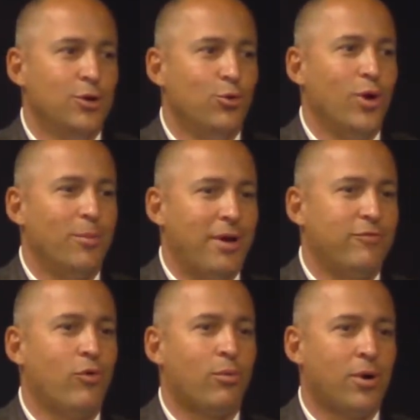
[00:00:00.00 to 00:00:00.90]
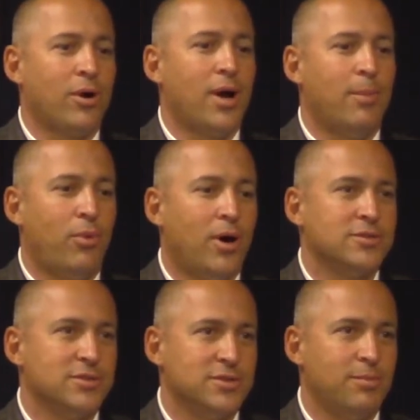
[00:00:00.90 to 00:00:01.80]
one of my former
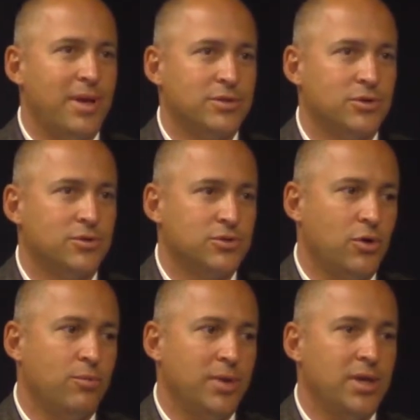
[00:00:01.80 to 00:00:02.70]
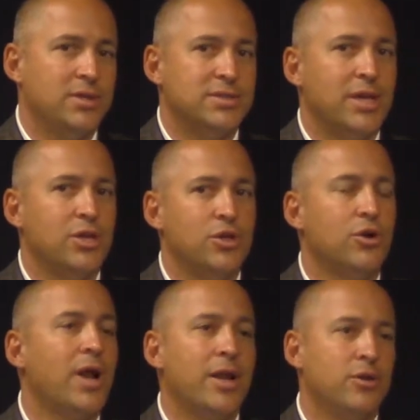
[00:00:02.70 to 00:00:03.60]
bosses and mentors told me, he said,
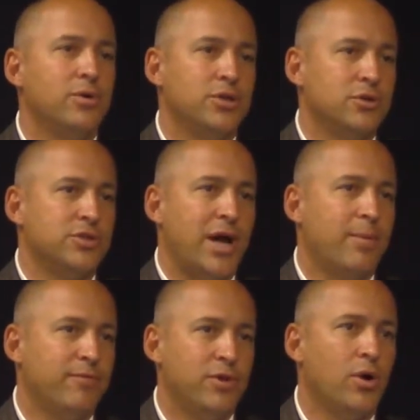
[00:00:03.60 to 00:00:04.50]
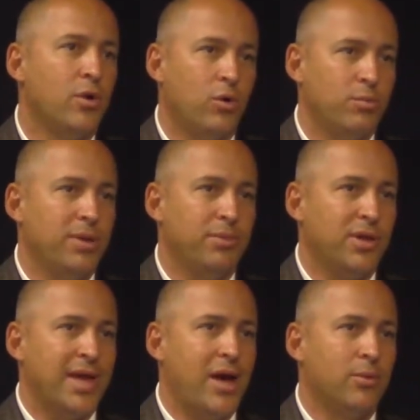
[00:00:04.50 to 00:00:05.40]
"You're not doing your job if you don't hold people
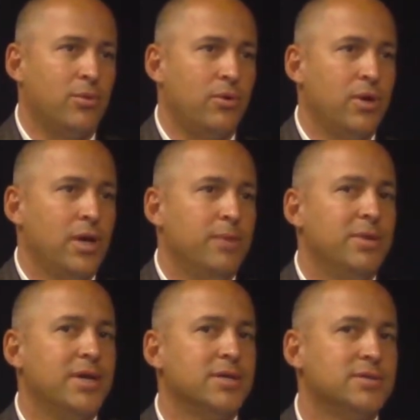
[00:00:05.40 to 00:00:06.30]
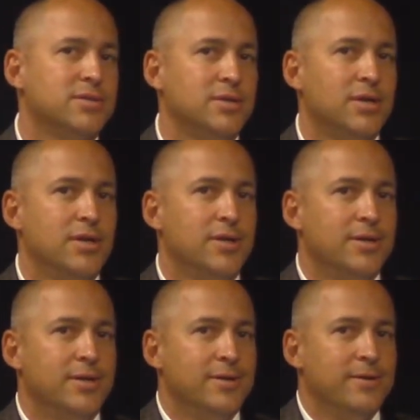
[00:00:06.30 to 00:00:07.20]
accountable, because
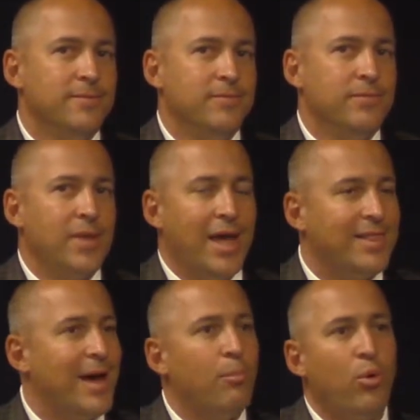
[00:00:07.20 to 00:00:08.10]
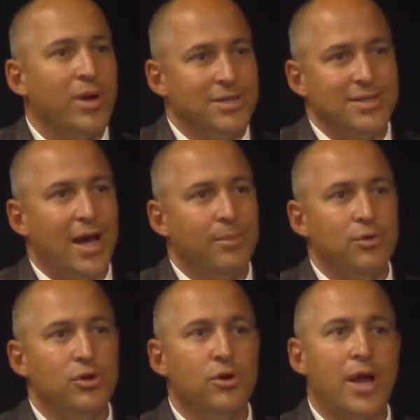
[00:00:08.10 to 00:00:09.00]
at that point in time,
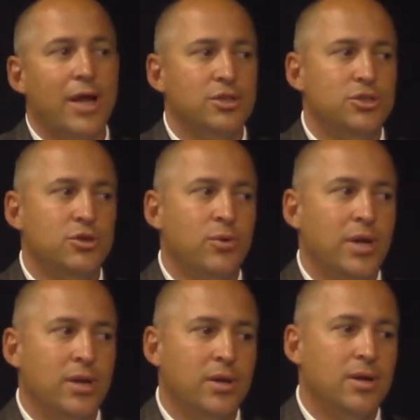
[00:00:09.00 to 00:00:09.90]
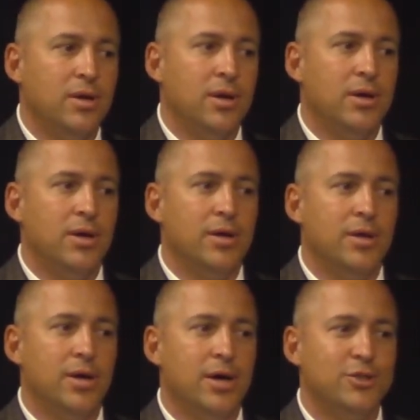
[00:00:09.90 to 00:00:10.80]
you're not doing
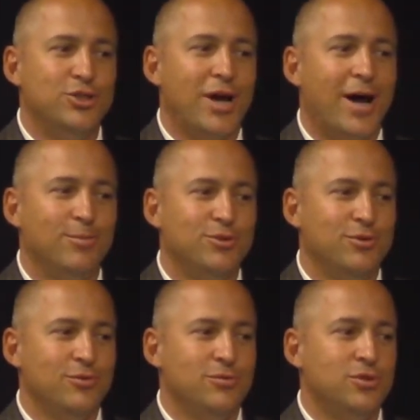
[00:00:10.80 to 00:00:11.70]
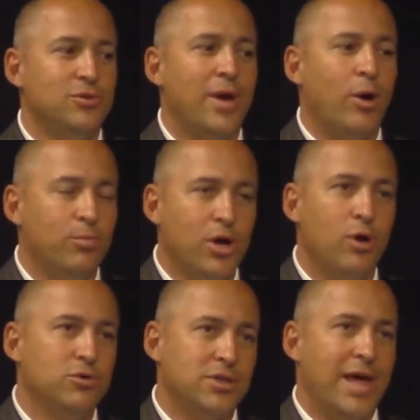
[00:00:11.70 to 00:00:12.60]
a job to help
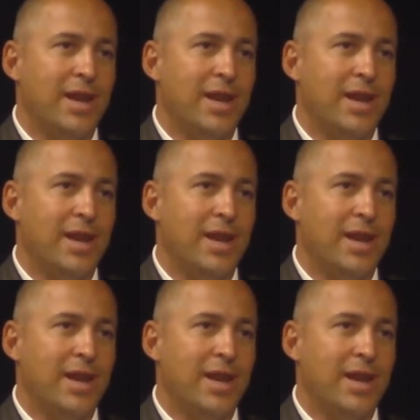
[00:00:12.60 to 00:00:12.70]
coach that